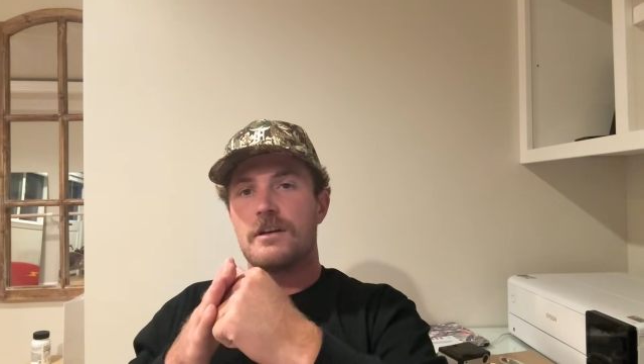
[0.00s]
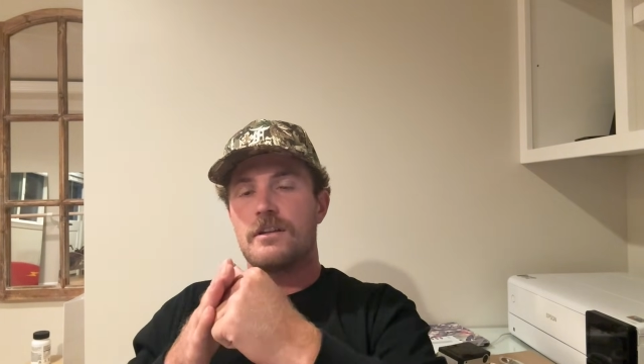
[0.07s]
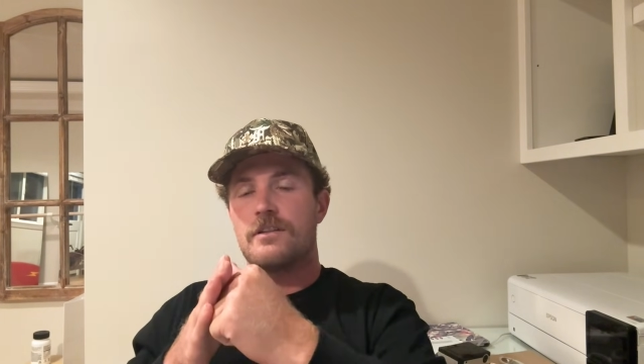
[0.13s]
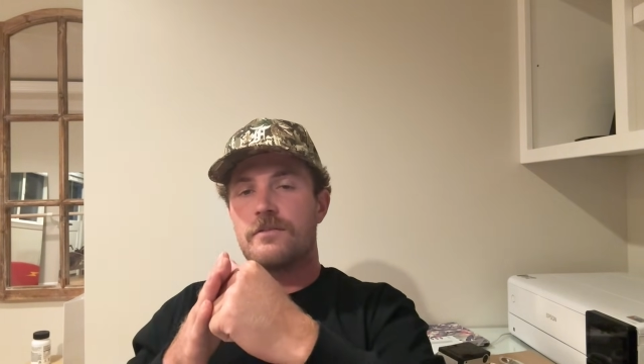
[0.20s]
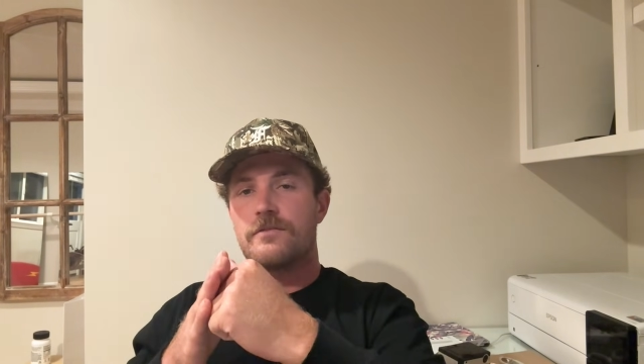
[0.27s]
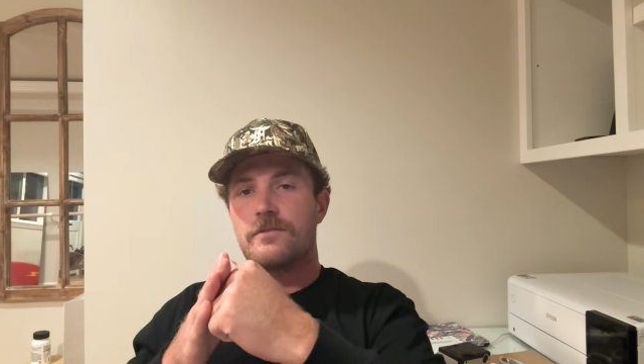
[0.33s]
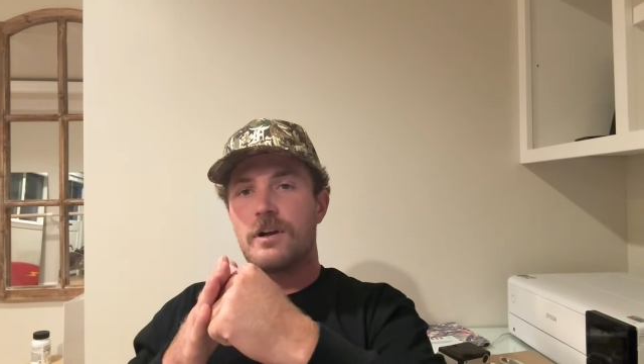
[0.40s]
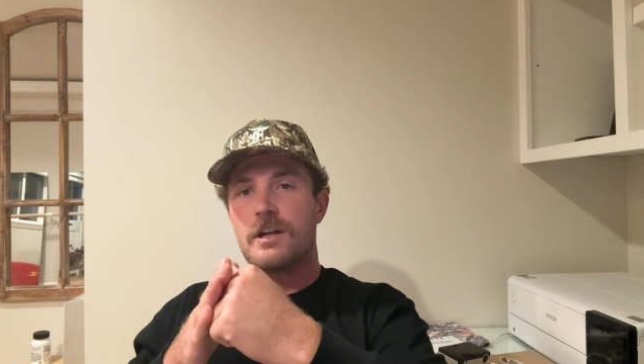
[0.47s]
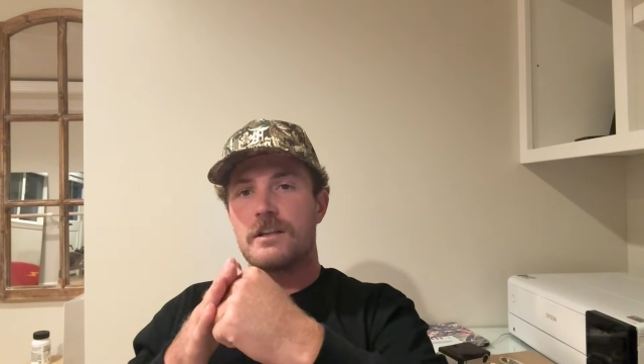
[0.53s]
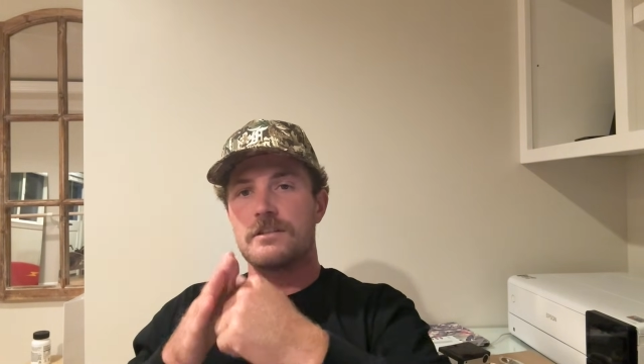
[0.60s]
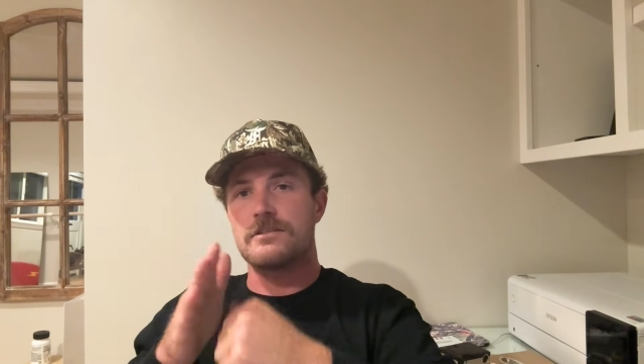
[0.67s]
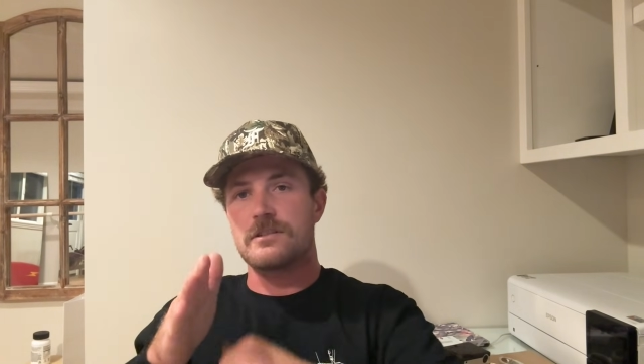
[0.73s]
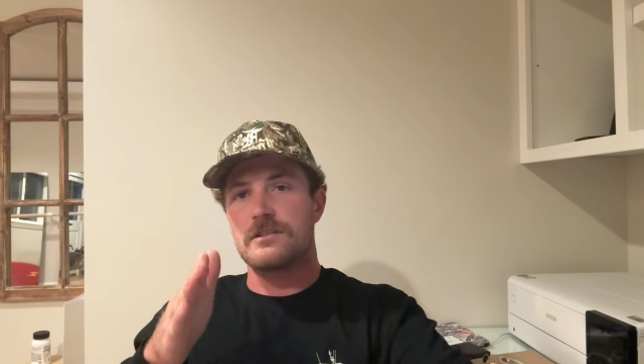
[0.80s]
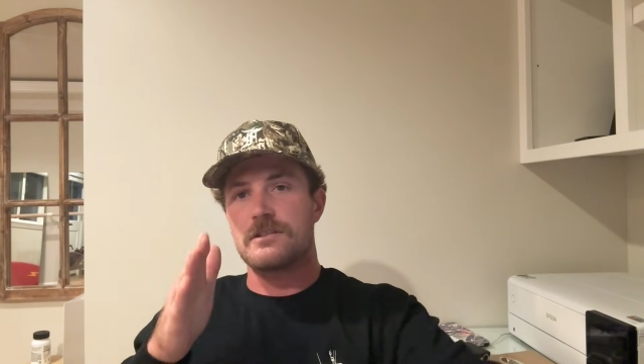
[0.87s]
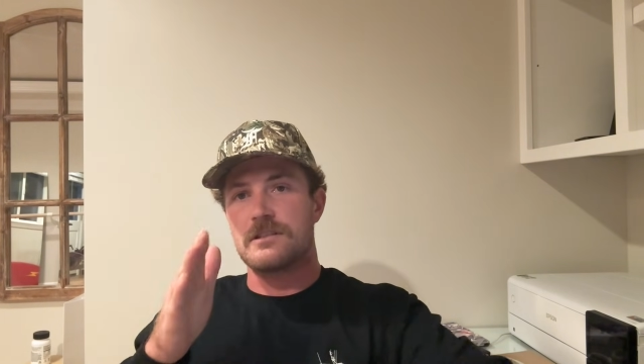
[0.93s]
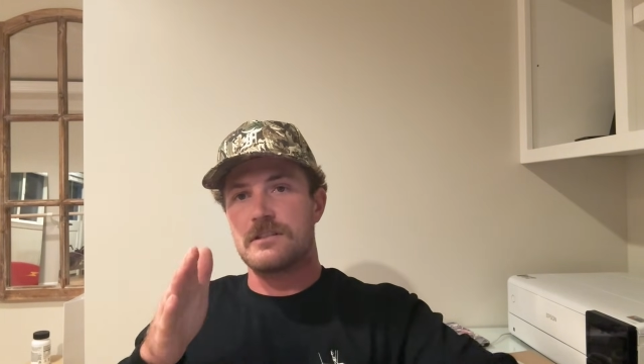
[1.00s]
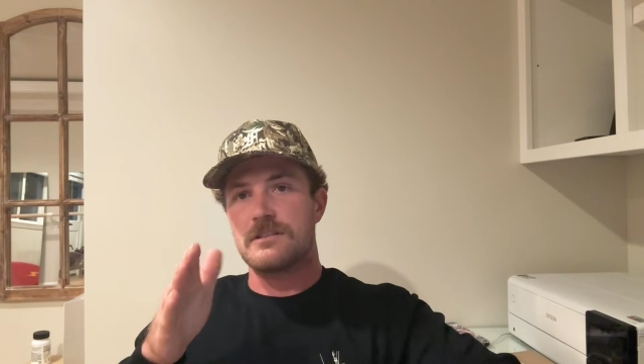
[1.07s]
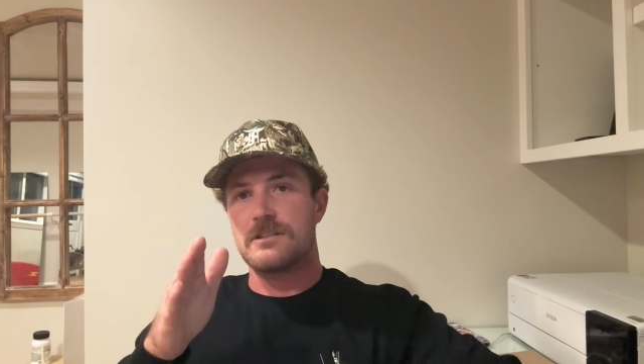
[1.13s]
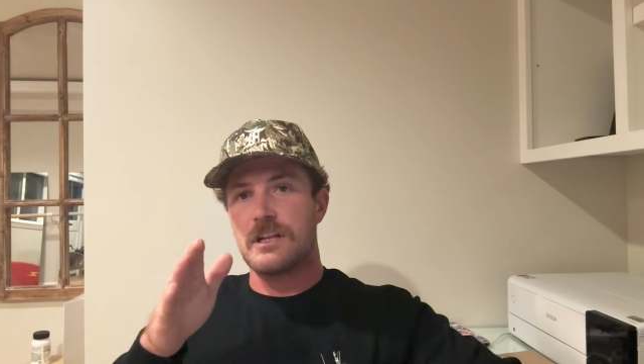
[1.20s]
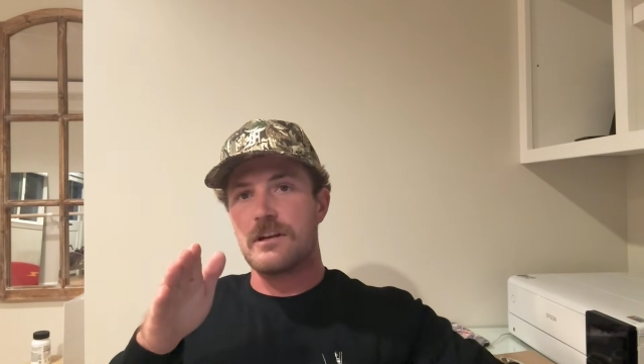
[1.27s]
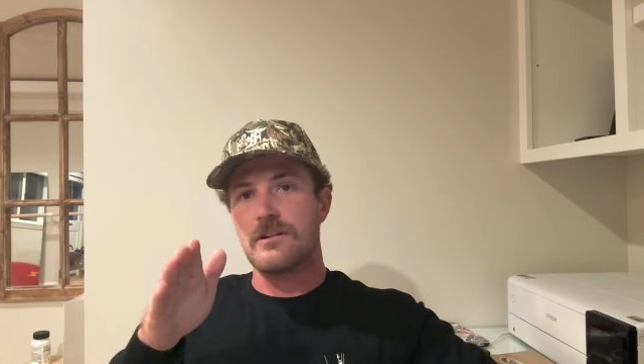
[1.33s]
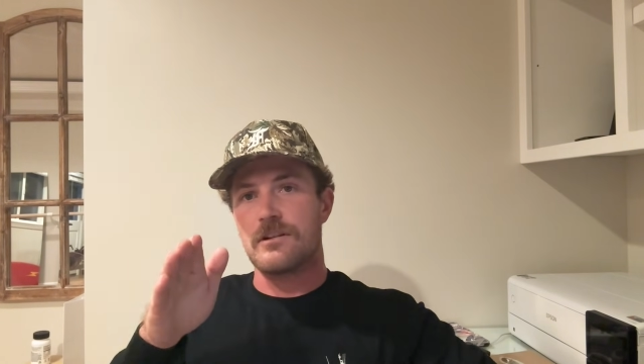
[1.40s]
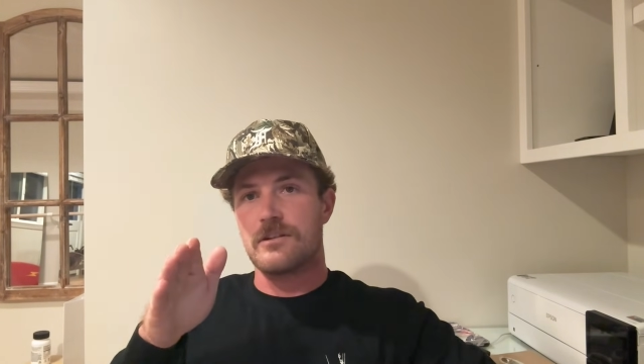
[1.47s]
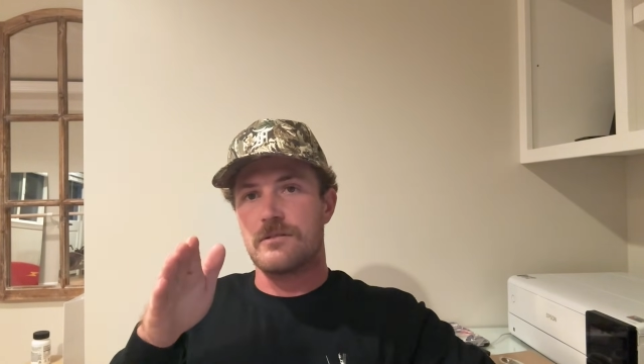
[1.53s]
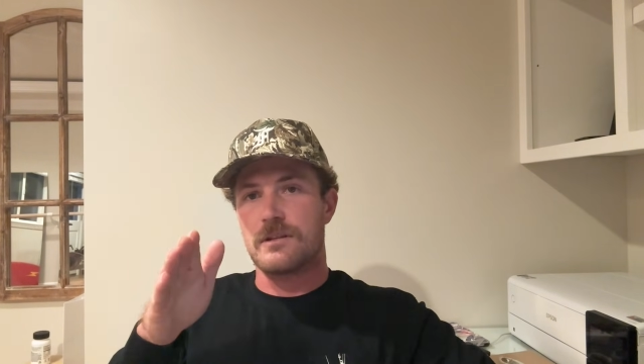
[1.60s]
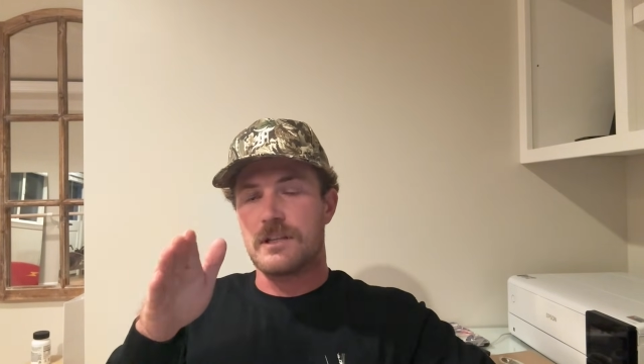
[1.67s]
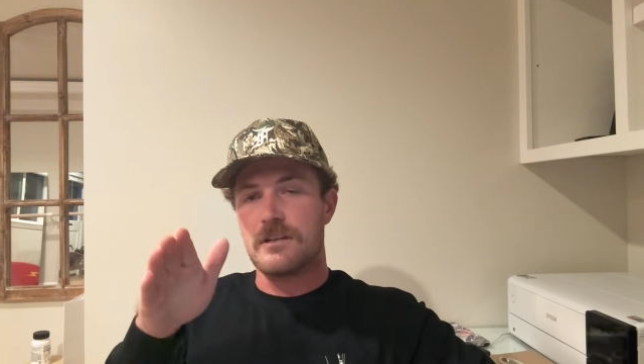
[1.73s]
The front is just to steer you and